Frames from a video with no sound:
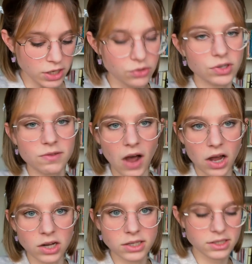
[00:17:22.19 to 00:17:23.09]
to the
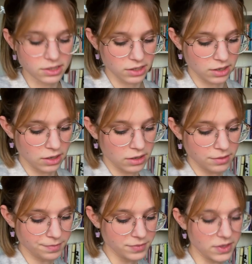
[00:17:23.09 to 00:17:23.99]
violence
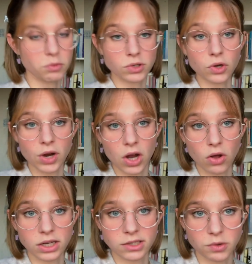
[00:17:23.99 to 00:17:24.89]
that was going
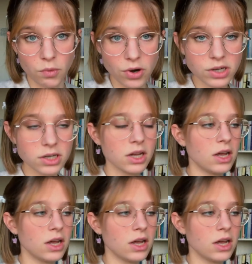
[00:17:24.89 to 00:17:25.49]
on in the world.